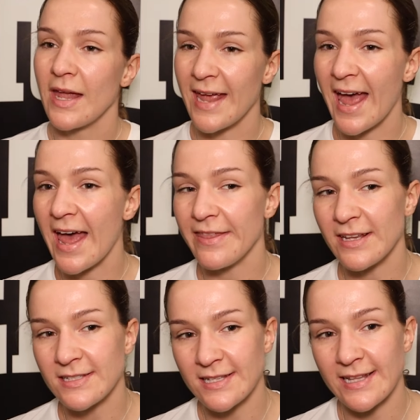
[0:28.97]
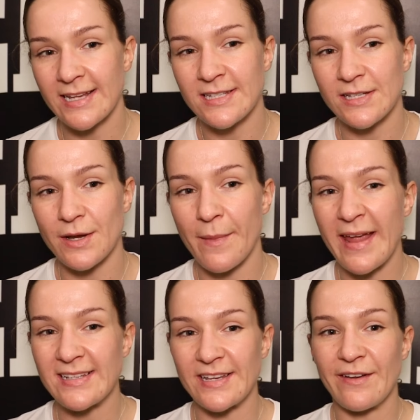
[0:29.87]
Yeah, this this is an
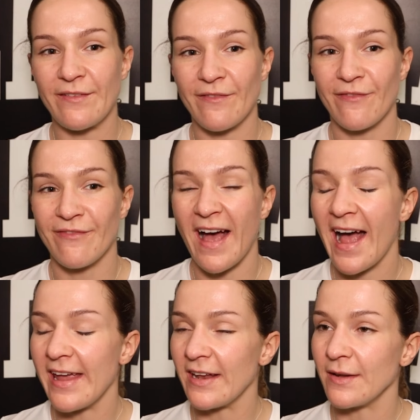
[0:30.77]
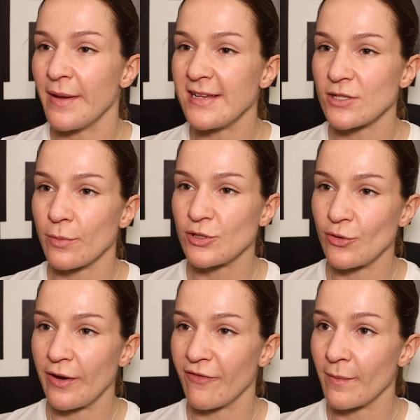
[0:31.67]
amazing fight, an amazing
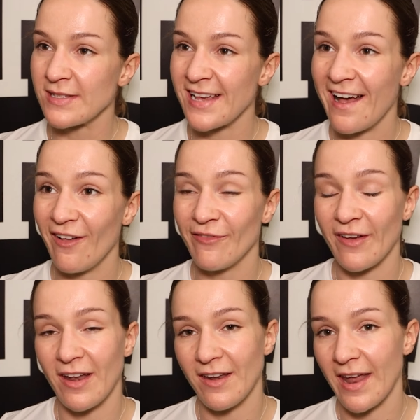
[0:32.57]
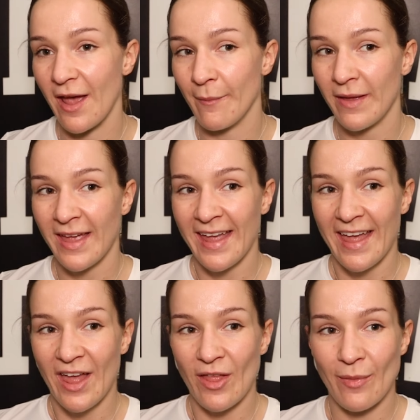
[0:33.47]
opportunity for myself and um,
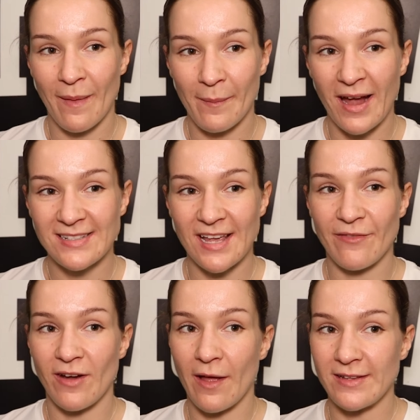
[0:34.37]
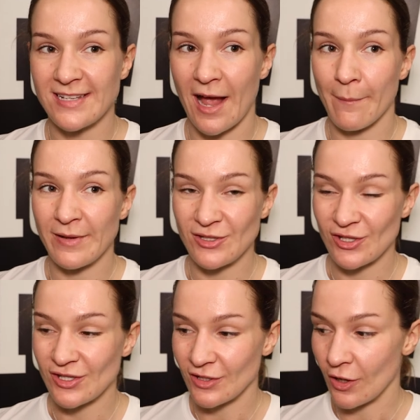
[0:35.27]
my mindset throughout this camp is
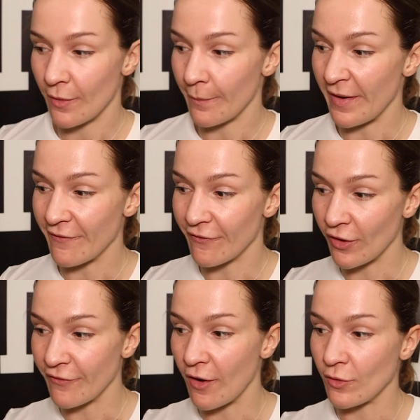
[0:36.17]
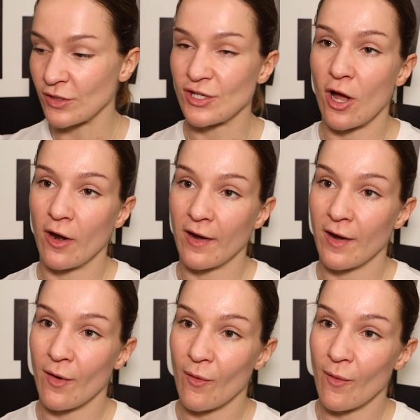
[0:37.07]
just being fully focused on
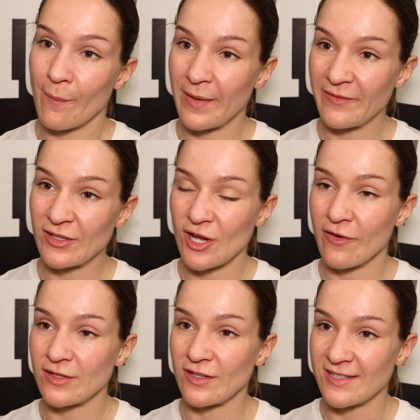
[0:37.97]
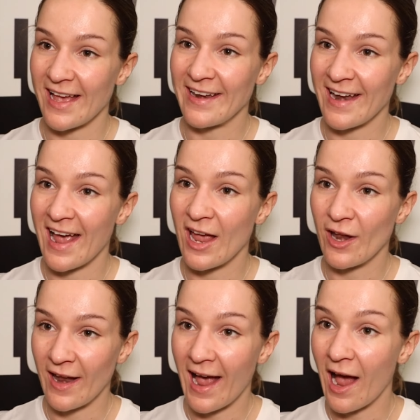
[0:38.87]
being victorious on Saturday night
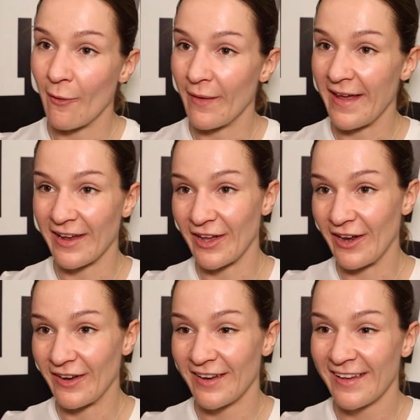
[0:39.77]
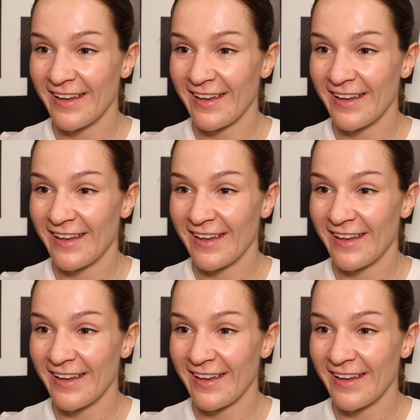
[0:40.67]
and how it can